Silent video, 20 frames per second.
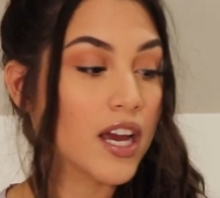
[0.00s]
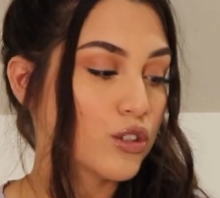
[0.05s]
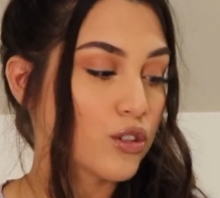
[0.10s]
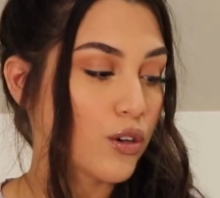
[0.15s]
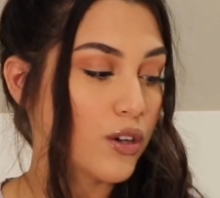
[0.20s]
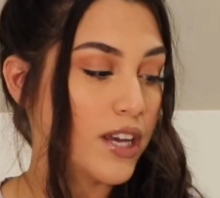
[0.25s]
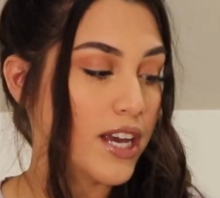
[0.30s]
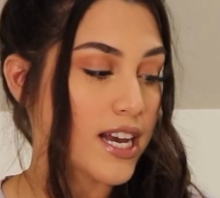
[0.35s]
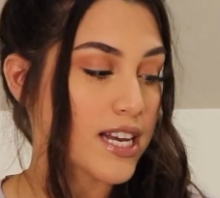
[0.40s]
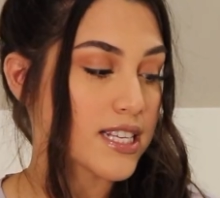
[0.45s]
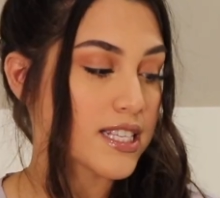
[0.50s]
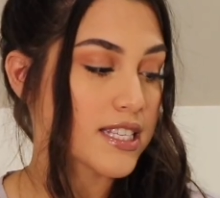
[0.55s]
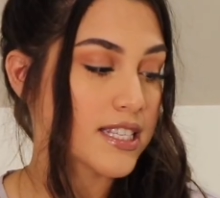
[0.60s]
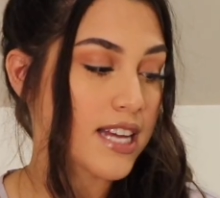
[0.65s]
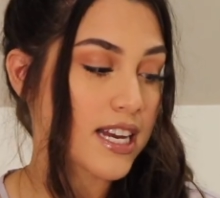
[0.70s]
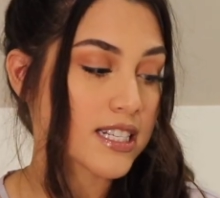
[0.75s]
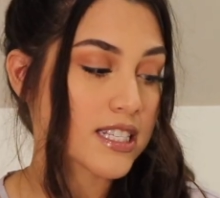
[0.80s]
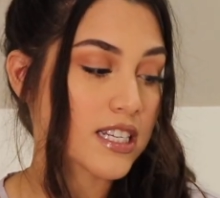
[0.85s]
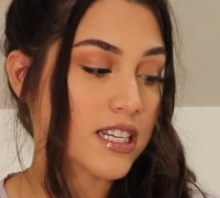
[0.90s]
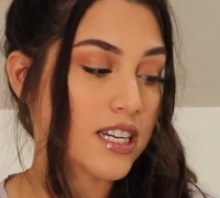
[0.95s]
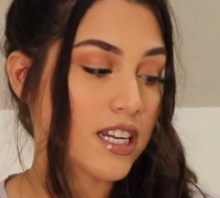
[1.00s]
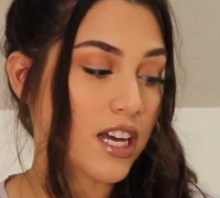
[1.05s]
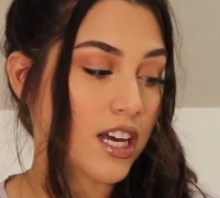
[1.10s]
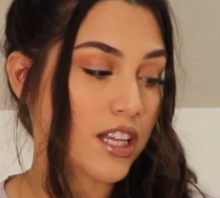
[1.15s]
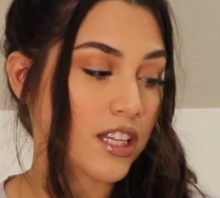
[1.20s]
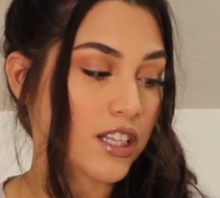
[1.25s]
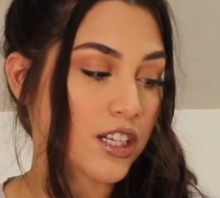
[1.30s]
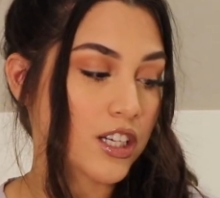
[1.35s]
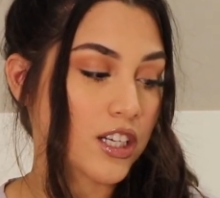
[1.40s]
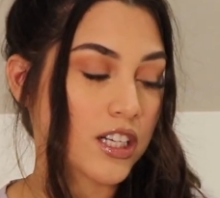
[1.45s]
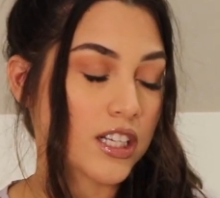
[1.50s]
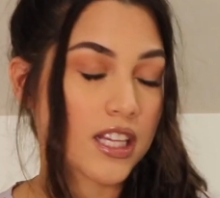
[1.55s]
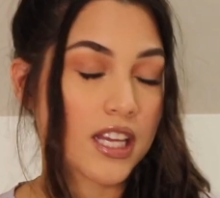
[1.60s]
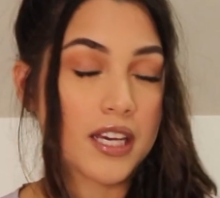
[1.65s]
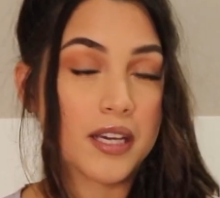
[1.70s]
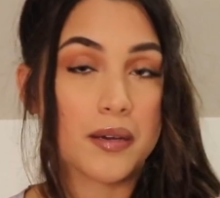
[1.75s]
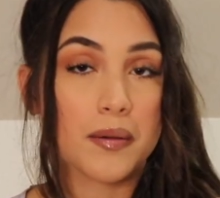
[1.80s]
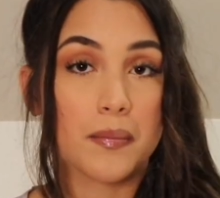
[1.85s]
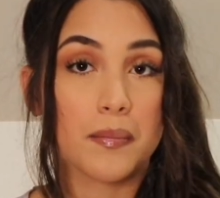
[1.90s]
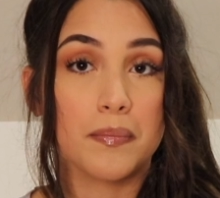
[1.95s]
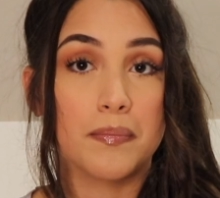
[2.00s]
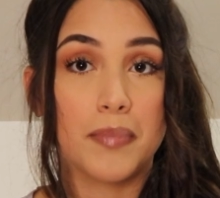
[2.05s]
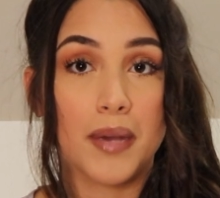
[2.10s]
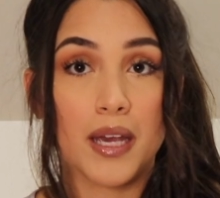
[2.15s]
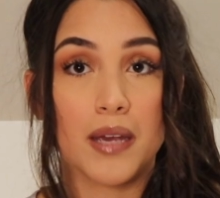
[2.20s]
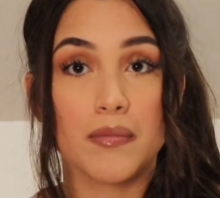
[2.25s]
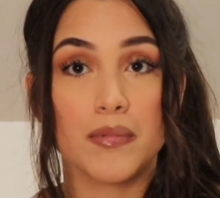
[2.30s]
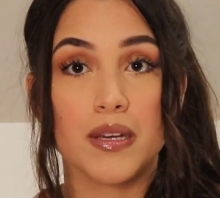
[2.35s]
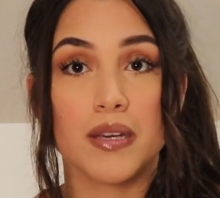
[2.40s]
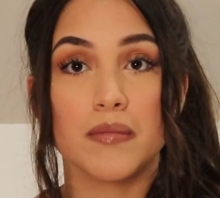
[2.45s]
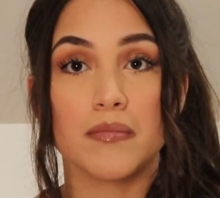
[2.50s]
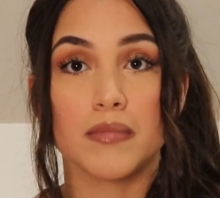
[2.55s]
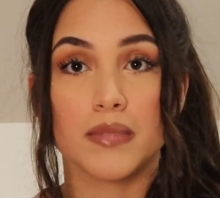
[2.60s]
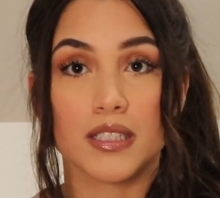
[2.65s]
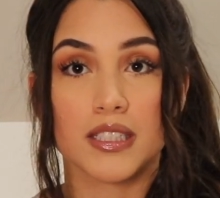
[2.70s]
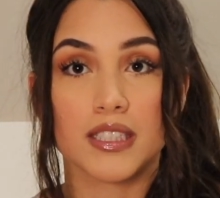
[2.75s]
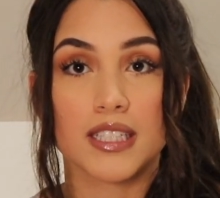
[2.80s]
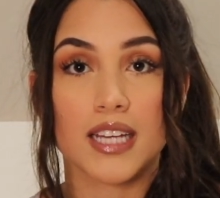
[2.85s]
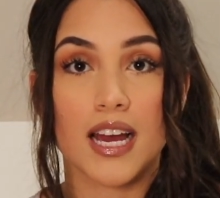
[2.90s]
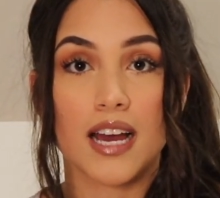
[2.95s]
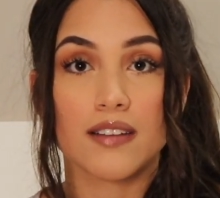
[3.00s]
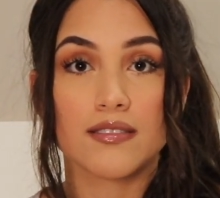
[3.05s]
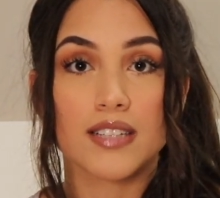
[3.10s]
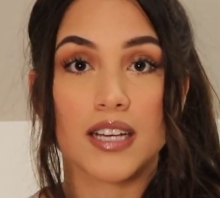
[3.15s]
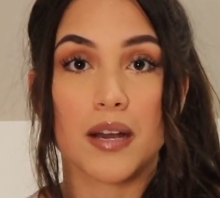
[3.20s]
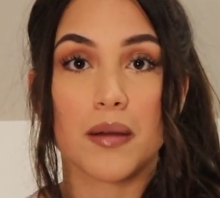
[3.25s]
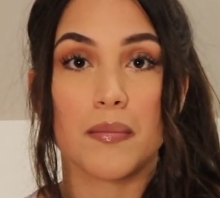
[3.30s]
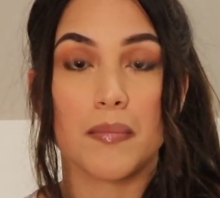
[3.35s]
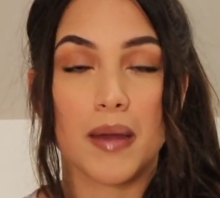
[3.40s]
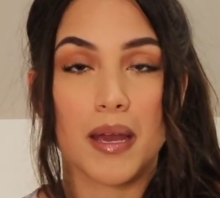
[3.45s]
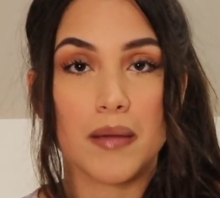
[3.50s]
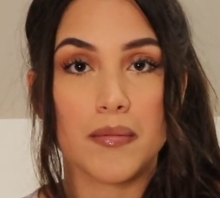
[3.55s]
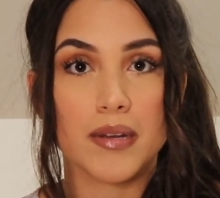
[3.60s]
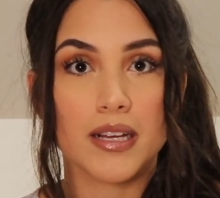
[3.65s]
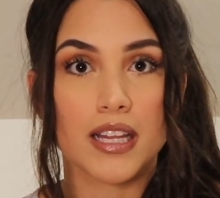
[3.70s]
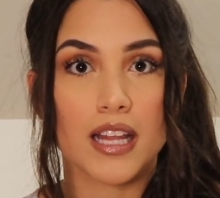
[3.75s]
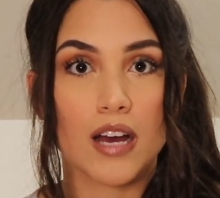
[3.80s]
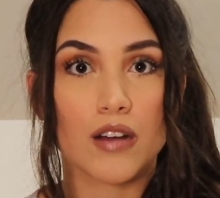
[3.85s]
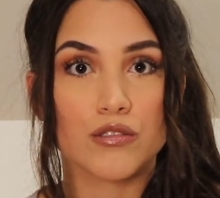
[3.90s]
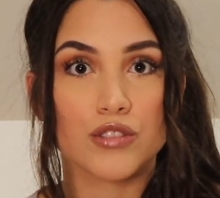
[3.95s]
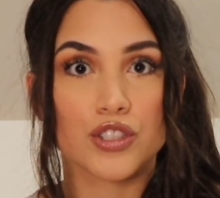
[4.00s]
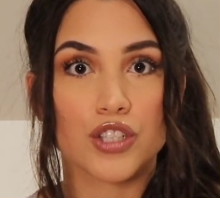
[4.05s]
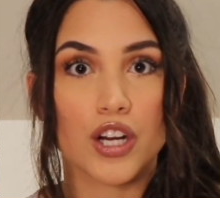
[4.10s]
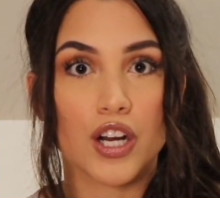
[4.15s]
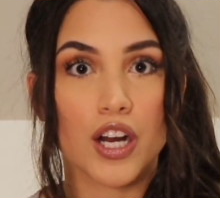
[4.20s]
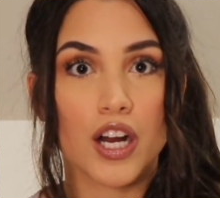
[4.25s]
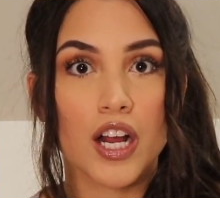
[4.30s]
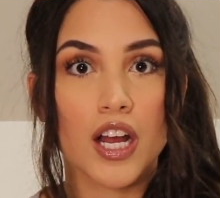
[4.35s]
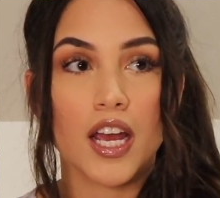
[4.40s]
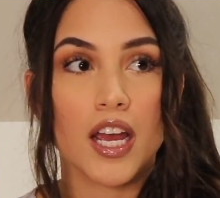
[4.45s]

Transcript: So yes, that's another like baby must-haves, like a baby lounger,